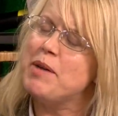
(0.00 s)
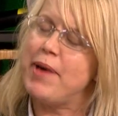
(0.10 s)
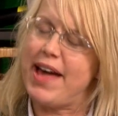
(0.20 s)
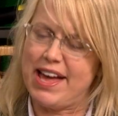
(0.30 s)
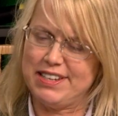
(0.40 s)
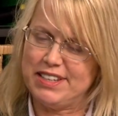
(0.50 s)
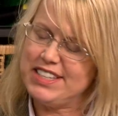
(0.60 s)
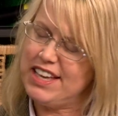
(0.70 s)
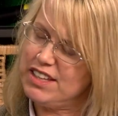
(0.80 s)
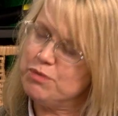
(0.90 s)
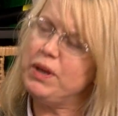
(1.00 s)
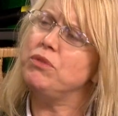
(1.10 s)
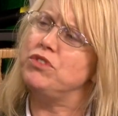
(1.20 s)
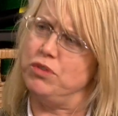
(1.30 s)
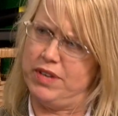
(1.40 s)
Pat, tell us what
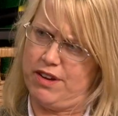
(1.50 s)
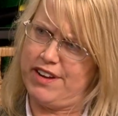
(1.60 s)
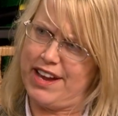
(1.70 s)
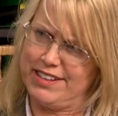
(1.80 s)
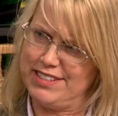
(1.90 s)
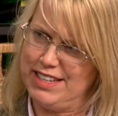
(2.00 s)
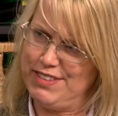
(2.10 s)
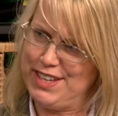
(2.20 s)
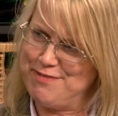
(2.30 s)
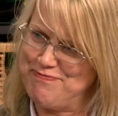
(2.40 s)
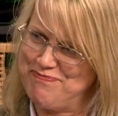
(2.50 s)
you do here at ActonTV.